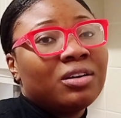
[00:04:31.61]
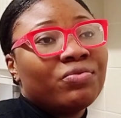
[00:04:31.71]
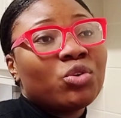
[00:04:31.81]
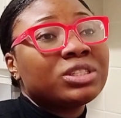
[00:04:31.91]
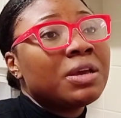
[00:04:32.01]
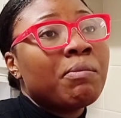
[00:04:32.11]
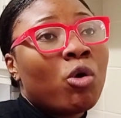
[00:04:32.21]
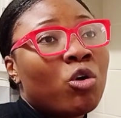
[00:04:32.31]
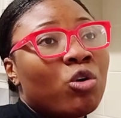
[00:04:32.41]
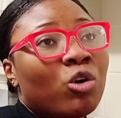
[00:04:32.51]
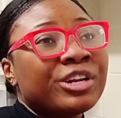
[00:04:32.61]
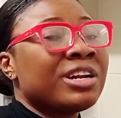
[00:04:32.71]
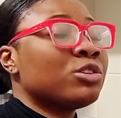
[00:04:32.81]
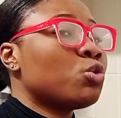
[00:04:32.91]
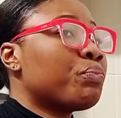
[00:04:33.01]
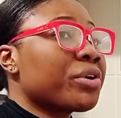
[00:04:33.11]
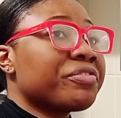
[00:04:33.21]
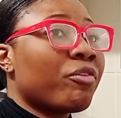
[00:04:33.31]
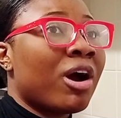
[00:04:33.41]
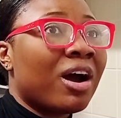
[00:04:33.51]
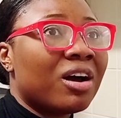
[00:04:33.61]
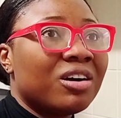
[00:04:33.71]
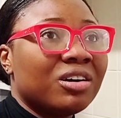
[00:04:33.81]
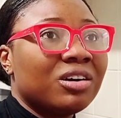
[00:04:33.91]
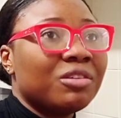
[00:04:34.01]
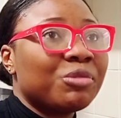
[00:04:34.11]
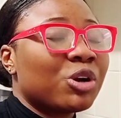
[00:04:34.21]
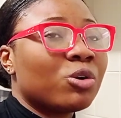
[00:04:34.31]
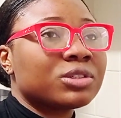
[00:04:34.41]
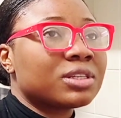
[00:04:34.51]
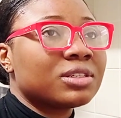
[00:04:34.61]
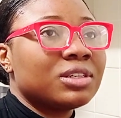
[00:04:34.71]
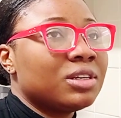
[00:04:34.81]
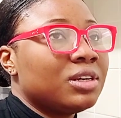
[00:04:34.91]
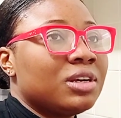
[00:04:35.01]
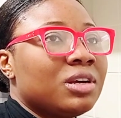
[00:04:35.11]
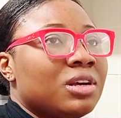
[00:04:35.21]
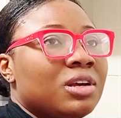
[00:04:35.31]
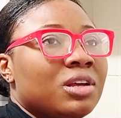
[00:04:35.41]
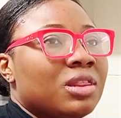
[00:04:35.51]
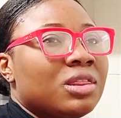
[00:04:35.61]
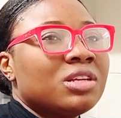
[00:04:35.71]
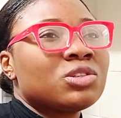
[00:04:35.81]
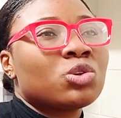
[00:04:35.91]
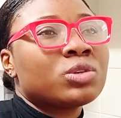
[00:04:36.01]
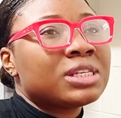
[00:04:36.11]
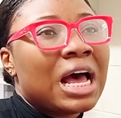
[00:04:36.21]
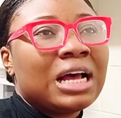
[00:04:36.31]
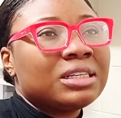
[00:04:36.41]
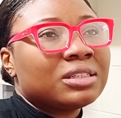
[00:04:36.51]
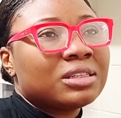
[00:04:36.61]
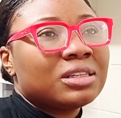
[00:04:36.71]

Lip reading: Nothing more other than to pray for her, because this is so sad.